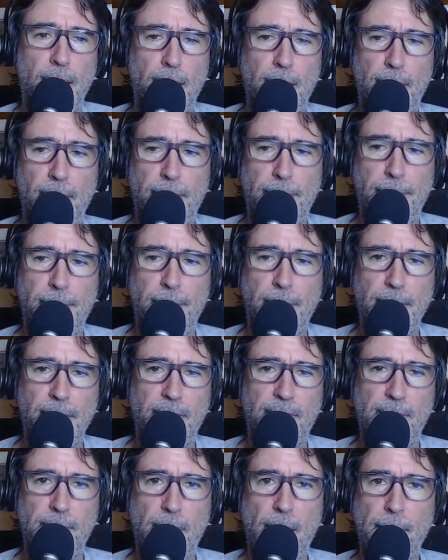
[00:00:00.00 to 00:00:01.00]
um, at
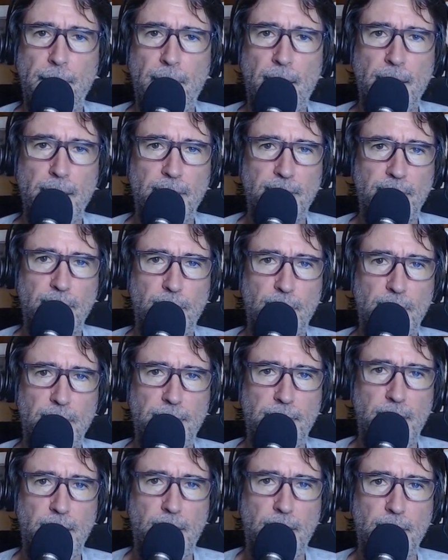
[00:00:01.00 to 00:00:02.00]
least in my mind, is going
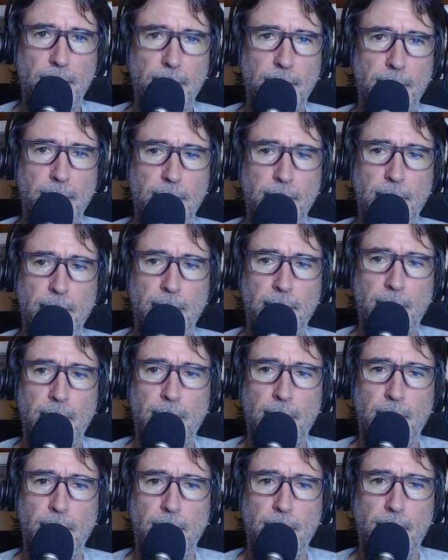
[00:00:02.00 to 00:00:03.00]
to be
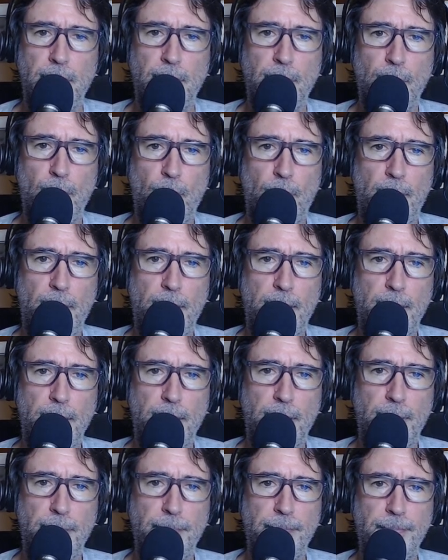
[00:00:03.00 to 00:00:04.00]
quite
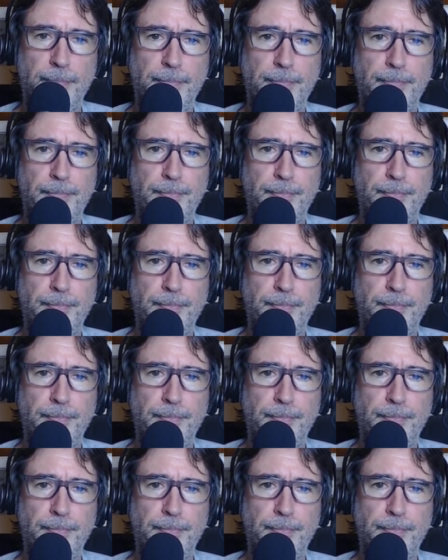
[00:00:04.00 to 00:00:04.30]
a um,